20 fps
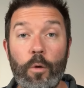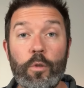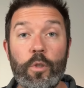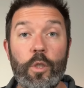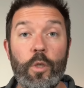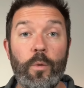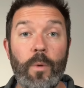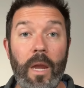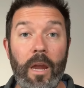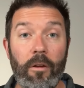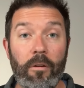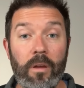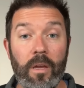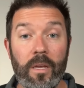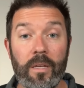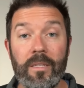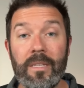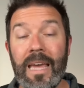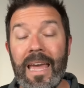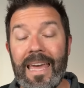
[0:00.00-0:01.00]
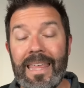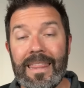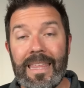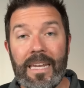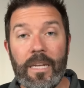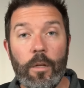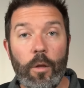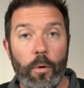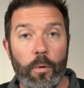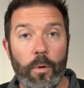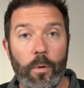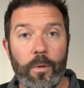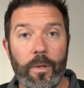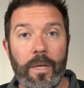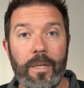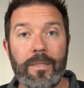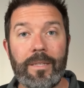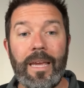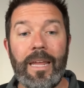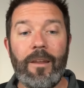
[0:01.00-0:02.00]
two areas than Noto
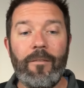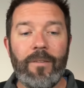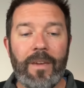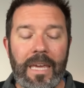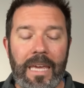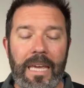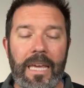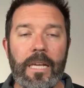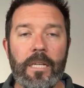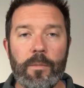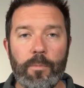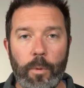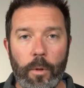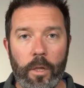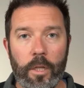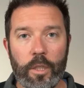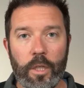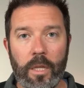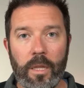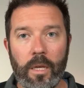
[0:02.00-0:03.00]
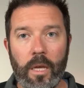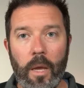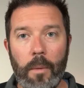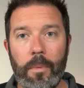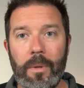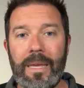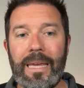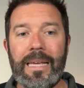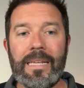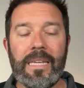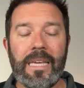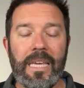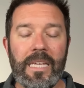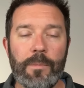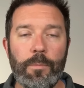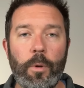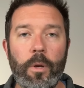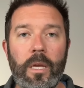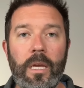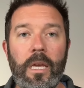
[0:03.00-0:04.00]
does. And if he is bullish on the company and he's
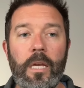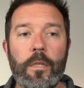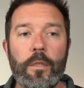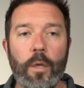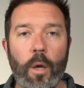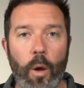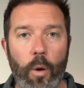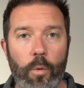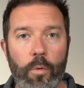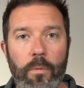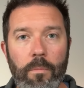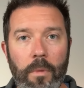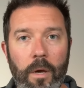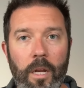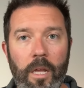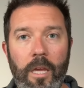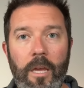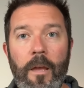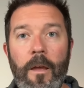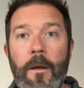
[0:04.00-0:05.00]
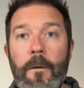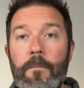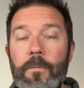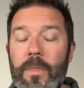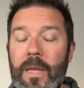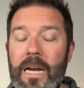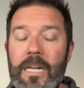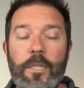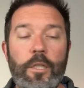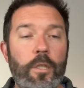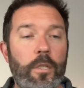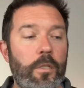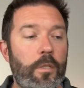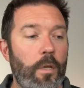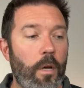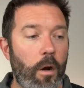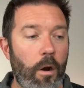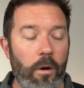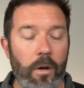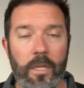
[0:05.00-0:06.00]
putting his own money, not just
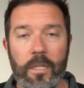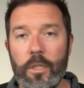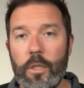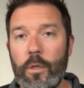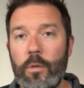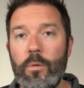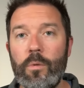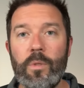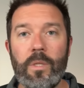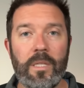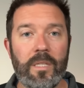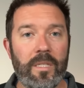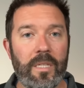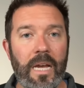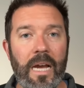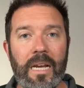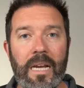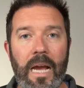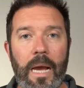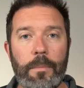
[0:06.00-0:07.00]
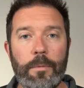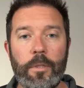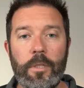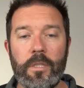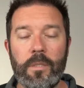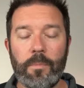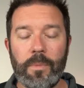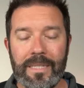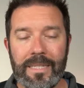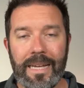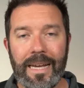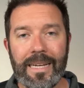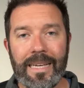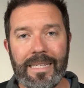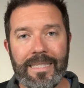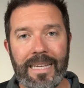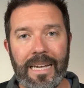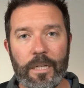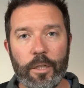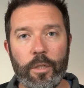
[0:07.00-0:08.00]
RSUs and stock options, but stock
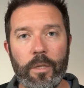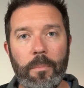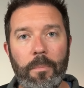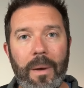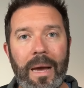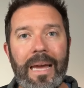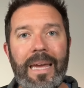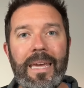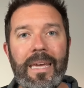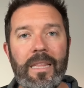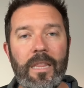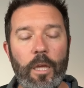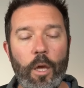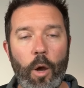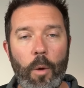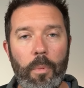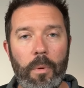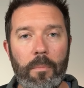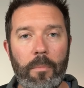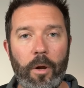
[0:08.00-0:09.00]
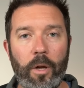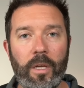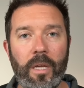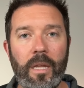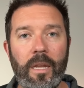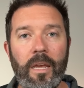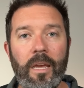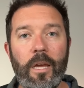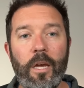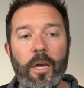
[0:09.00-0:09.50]
he's actually buying in the open market,